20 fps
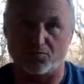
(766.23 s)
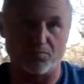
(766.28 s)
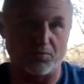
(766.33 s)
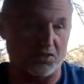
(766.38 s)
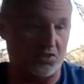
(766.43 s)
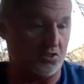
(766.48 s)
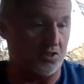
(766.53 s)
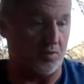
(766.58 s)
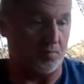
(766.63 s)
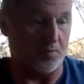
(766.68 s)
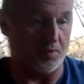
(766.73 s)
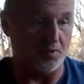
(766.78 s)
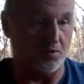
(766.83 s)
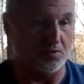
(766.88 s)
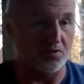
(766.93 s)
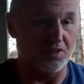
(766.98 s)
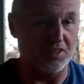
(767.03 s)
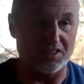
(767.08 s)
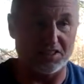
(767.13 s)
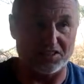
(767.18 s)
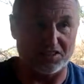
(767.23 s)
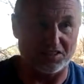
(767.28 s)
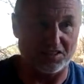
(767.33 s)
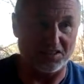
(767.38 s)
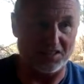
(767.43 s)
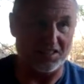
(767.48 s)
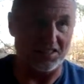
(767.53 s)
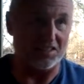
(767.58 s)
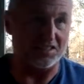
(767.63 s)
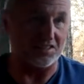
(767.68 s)
just mix you up a little this
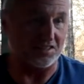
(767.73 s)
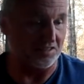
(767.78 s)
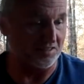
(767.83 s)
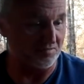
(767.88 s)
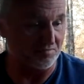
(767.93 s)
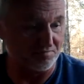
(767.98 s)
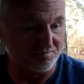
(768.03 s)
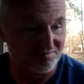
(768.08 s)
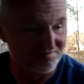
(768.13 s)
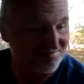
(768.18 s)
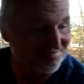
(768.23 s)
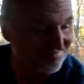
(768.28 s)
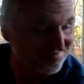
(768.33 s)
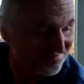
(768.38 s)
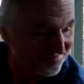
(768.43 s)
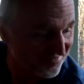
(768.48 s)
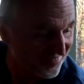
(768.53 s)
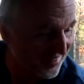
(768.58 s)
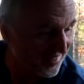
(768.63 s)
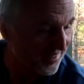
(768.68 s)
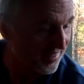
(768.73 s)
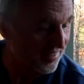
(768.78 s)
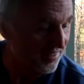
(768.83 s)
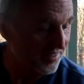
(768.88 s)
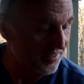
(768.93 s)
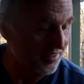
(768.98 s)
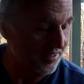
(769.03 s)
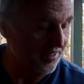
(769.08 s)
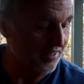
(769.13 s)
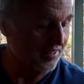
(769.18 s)
and this, and and so you
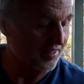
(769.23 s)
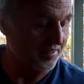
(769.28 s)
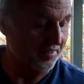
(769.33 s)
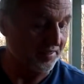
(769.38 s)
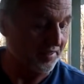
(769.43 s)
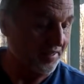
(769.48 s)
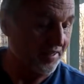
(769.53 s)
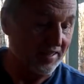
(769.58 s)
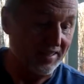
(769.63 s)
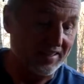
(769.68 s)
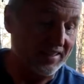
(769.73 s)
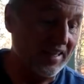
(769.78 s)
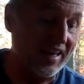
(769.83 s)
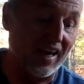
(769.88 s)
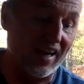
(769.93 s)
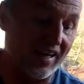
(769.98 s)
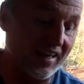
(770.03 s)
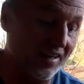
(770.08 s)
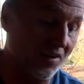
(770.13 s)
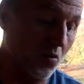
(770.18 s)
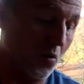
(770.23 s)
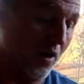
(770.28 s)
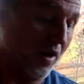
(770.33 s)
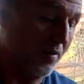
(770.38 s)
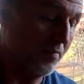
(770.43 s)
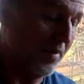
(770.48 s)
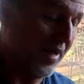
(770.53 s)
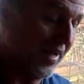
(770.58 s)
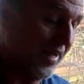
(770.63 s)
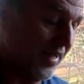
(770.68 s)
want to know, don't you? Yeah, inquiring